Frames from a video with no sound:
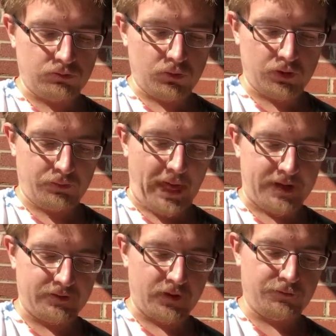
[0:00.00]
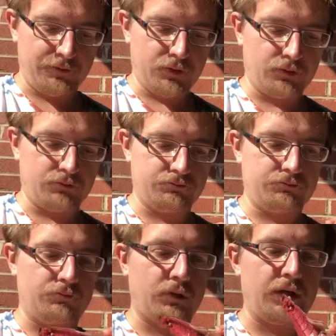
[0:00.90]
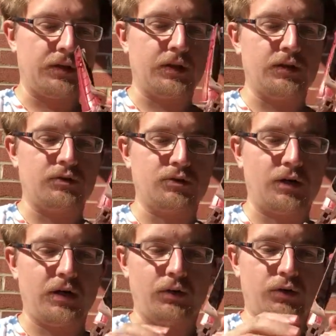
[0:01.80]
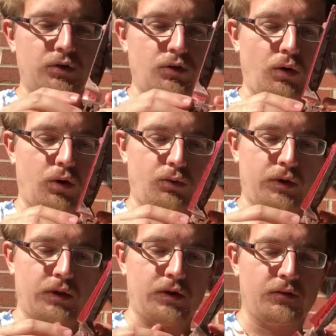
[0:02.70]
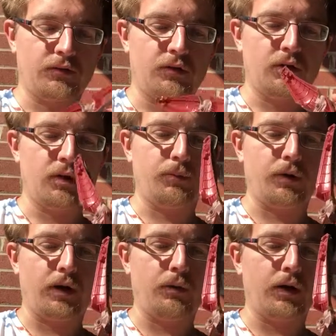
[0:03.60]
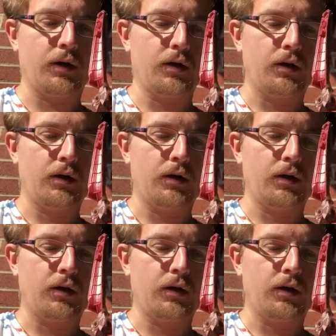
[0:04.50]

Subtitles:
well, yeah, I feel like they tried a little too hard with this, put it that way.